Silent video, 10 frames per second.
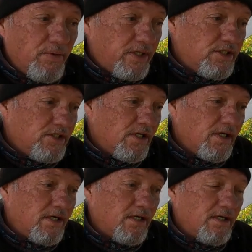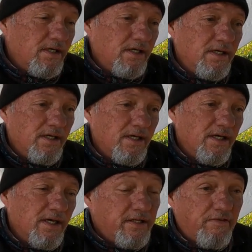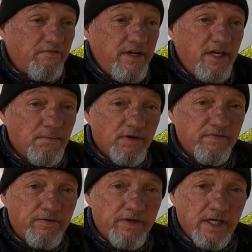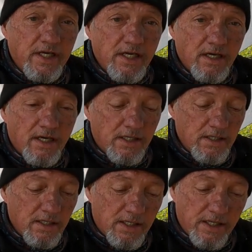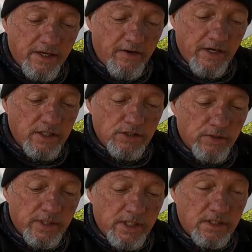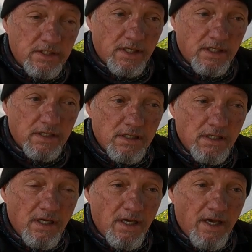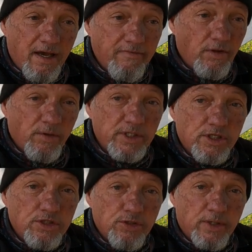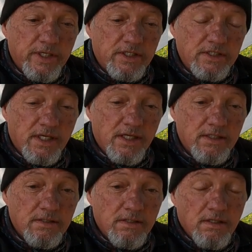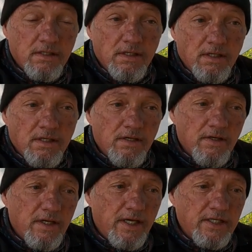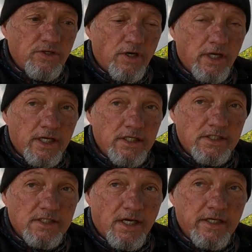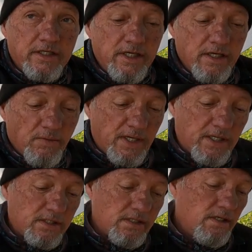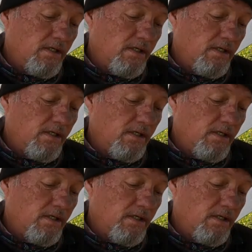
which and the freedom of it, really. I thoroughly enjoyed it and have always enjoyed it. And later on I decided, yeah, well,